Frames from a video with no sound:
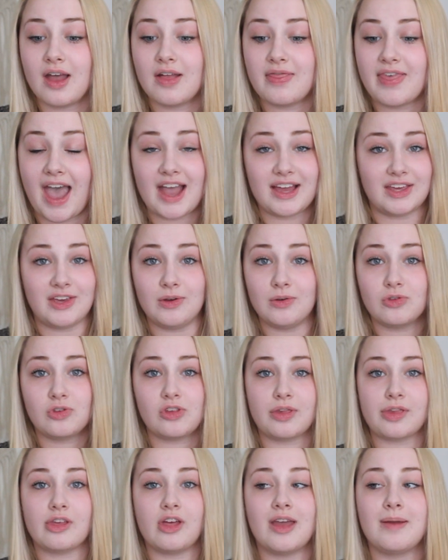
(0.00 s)
that huge
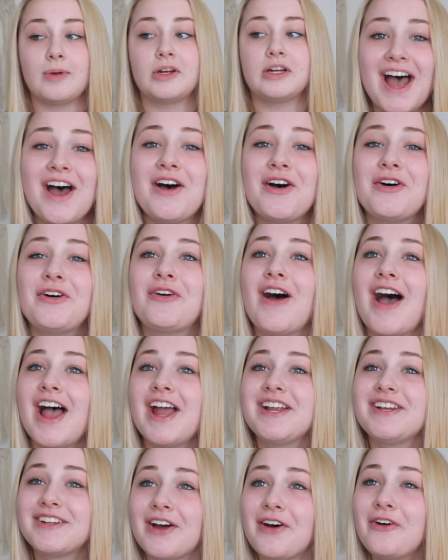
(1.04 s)
disclaimer. Wow,
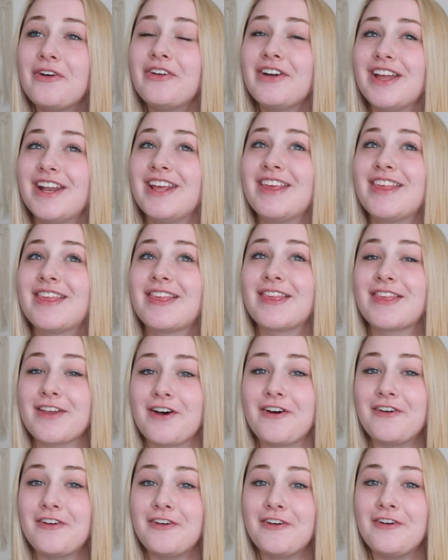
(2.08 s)
I know it is
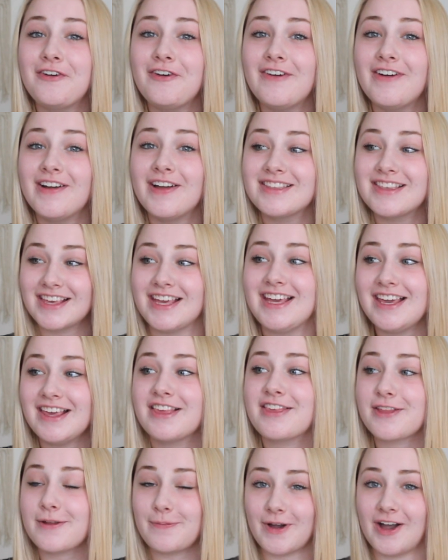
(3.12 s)
so
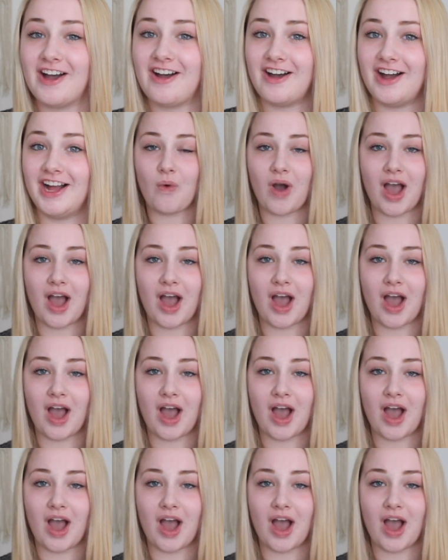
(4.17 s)
teased upon.